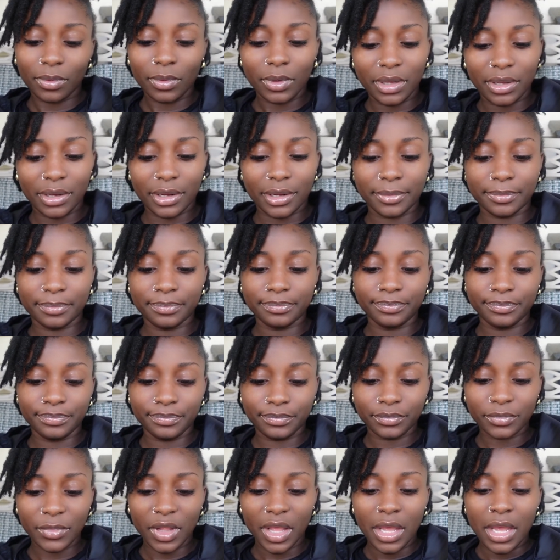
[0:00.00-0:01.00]

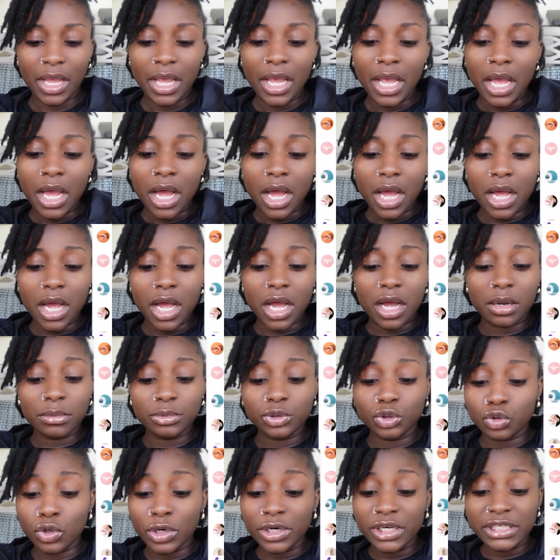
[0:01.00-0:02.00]
yeah.
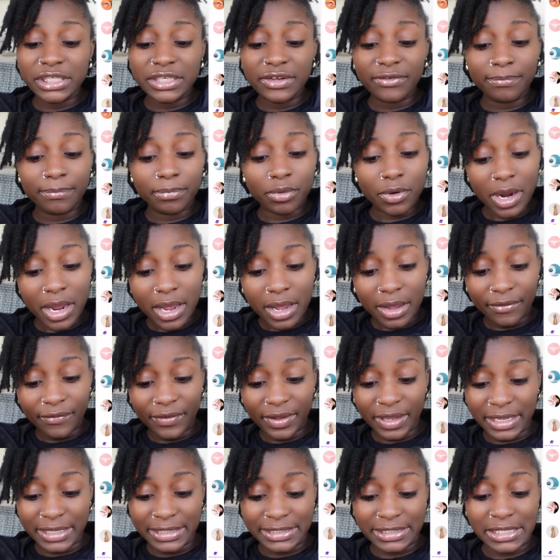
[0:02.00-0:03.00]
Shortness of
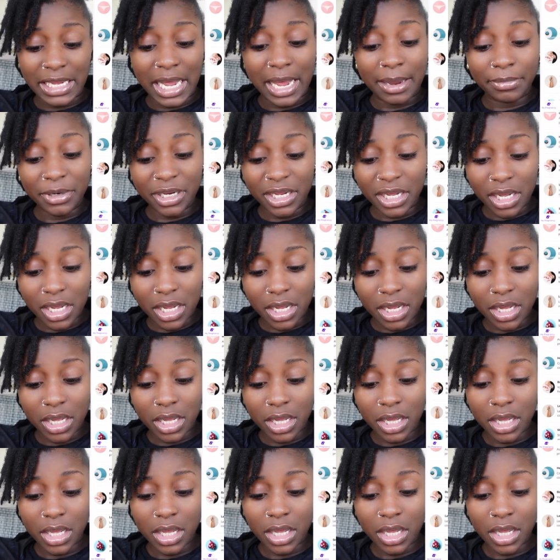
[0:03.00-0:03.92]
breath, insomnia.